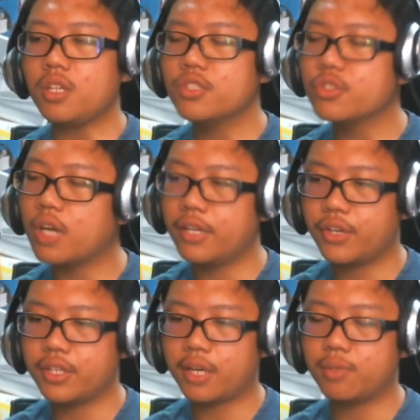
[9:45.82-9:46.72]
So I
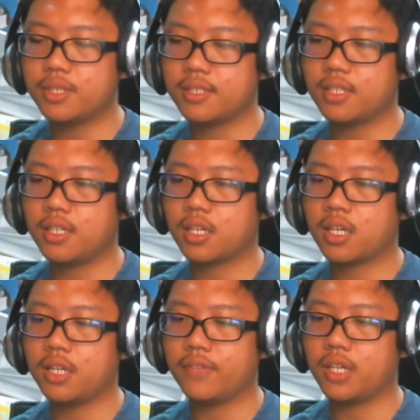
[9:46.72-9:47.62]
thought that was
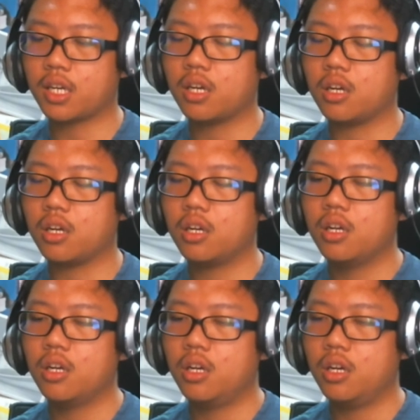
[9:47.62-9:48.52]
kind of like a
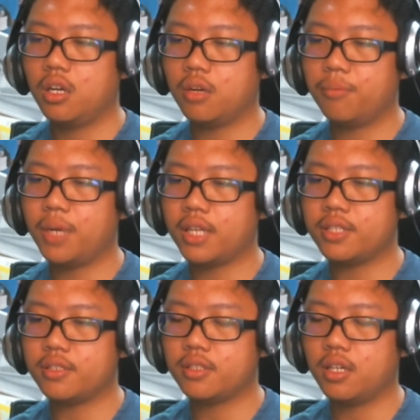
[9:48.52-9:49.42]

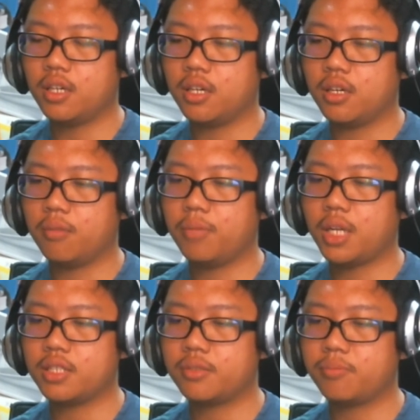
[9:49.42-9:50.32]

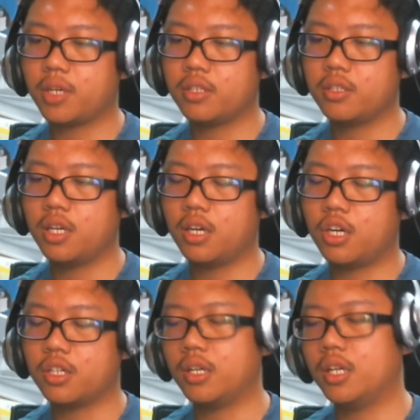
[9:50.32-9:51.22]
blind spot
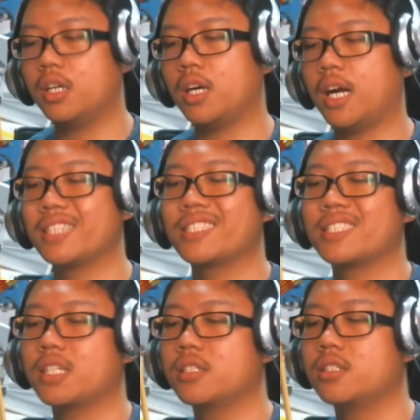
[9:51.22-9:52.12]
or a
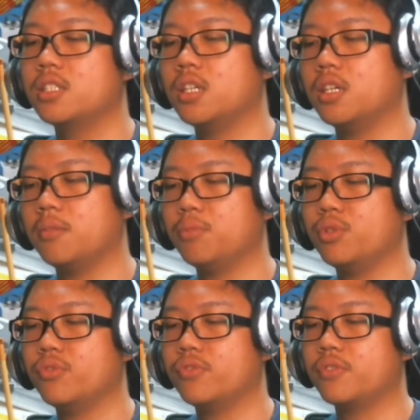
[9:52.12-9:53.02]
hindsight
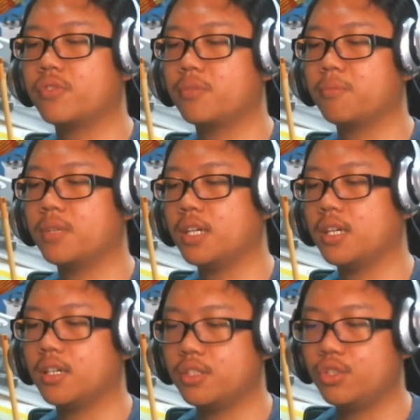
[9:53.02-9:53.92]
maneuver from
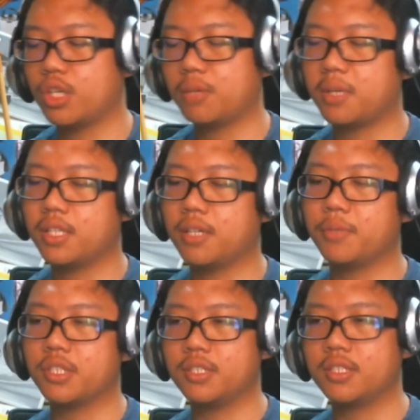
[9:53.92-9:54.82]
Jeremiah, that
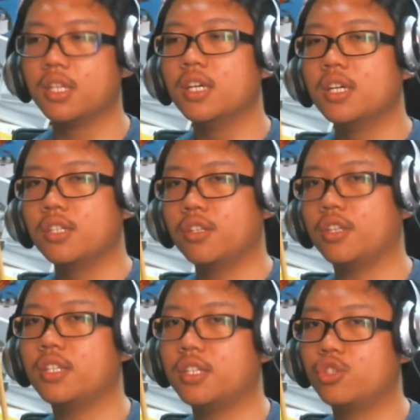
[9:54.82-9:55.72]
because
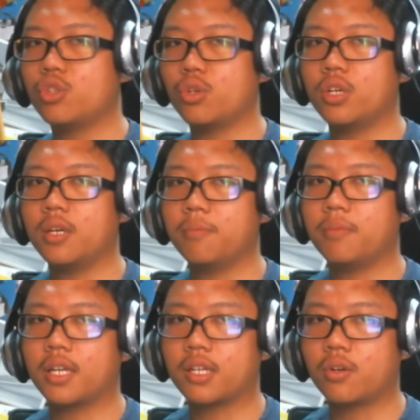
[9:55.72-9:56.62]
he did show
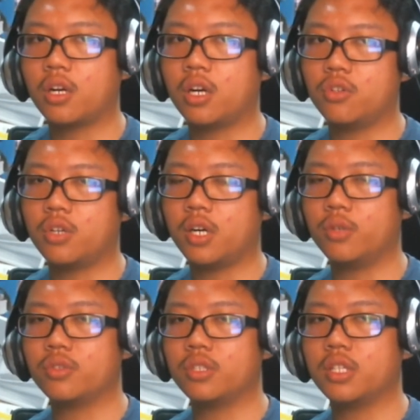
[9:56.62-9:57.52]
him like
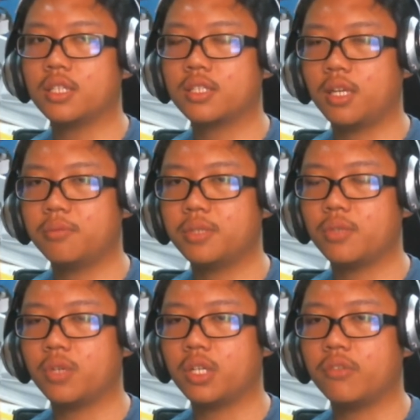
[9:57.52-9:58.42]
how he escapes
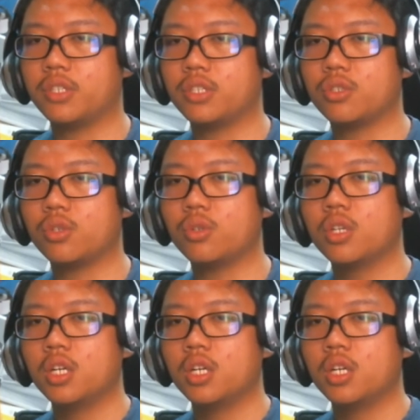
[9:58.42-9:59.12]
and whatever. So